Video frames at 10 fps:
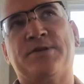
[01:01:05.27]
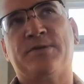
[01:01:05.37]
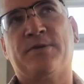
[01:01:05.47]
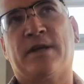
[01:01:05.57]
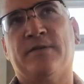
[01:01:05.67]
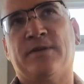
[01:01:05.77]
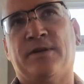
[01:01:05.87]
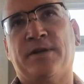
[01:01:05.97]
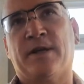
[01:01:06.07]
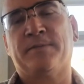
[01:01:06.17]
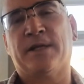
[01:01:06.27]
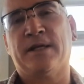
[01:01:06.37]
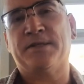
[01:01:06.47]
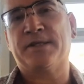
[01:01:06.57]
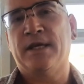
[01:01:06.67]
sure we covered all the
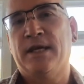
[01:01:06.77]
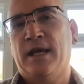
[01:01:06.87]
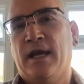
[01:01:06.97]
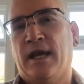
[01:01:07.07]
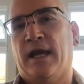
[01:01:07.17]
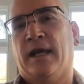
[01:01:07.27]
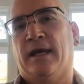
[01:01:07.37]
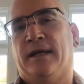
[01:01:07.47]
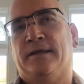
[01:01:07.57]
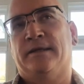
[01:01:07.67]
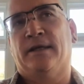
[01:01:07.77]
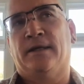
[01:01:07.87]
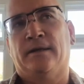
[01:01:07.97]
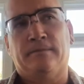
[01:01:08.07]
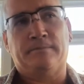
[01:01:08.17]
updates, and
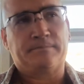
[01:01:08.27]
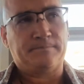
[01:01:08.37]
um,